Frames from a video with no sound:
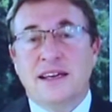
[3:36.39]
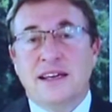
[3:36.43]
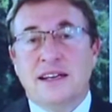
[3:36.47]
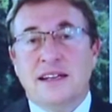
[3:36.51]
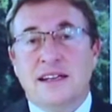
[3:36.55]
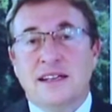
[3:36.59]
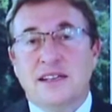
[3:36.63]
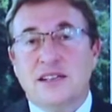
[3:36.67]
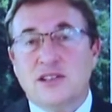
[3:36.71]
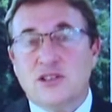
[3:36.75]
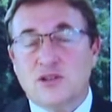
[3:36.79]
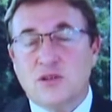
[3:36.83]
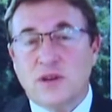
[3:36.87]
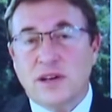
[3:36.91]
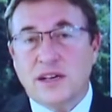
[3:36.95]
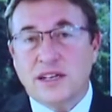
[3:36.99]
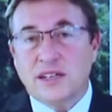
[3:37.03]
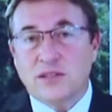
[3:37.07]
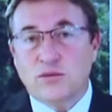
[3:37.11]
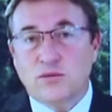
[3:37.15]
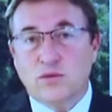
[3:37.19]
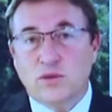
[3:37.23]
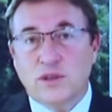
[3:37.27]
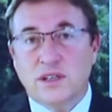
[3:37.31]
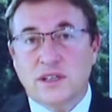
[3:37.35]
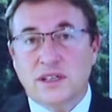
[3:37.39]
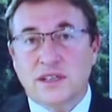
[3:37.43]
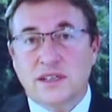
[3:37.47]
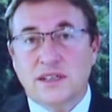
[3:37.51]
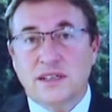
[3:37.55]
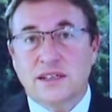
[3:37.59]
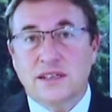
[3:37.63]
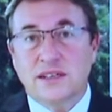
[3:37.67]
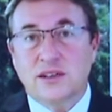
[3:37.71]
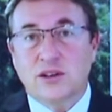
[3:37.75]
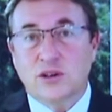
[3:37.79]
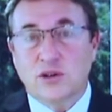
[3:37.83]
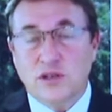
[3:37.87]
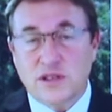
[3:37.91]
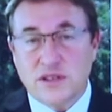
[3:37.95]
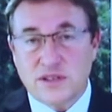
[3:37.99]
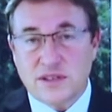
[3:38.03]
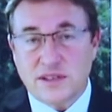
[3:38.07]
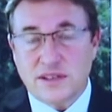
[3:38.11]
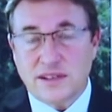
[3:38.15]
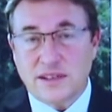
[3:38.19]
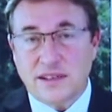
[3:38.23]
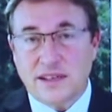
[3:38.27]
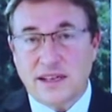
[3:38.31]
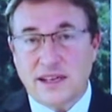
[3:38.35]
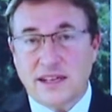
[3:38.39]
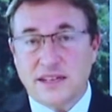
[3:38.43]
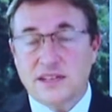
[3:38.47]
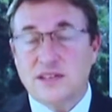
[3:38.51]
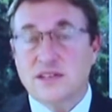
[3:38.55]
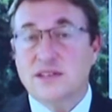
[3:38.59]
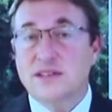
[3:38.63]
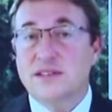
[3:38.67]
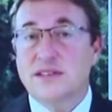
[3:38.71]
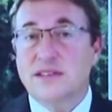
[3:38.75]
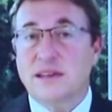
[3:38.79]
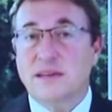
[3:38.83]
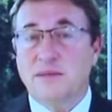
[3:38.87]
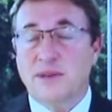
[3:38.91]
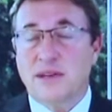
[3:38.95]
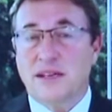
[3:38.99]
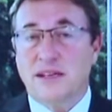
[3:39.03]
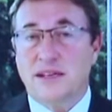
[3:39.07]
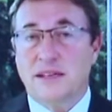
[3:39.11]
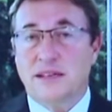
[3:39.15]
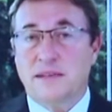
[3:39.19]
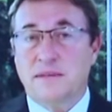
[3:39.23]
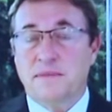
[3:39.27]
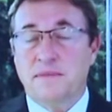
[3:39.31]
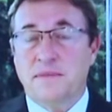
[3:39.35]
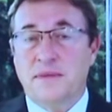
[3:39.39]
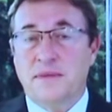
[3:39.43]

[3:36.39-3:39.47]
let us try and work holistically and systemically.